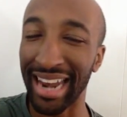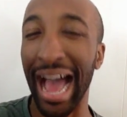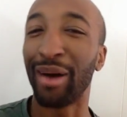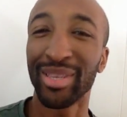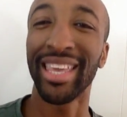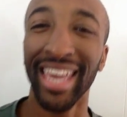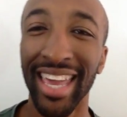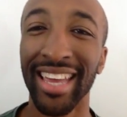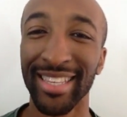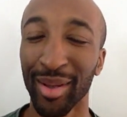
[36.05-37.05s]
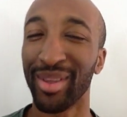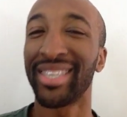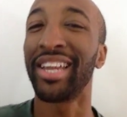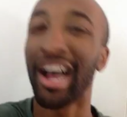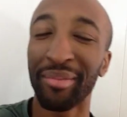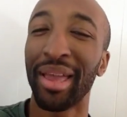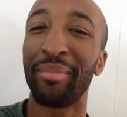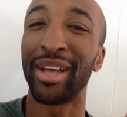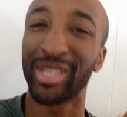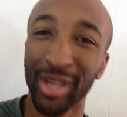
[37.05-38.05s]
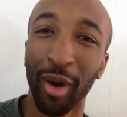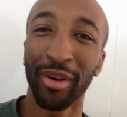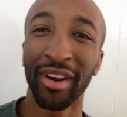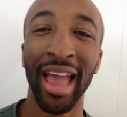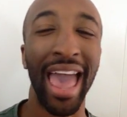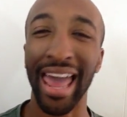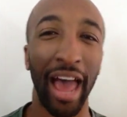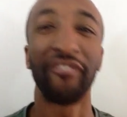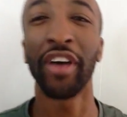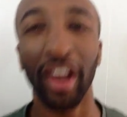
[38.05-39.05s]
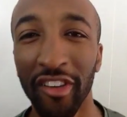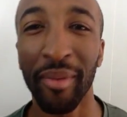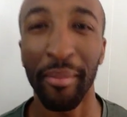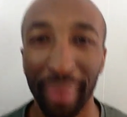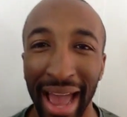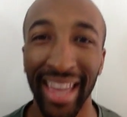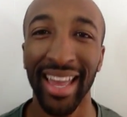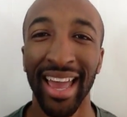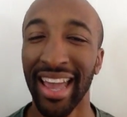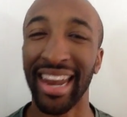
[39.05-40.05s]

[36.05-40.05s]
Now, I was a kid, so it stung me in my shoulder, and I fell off my bike.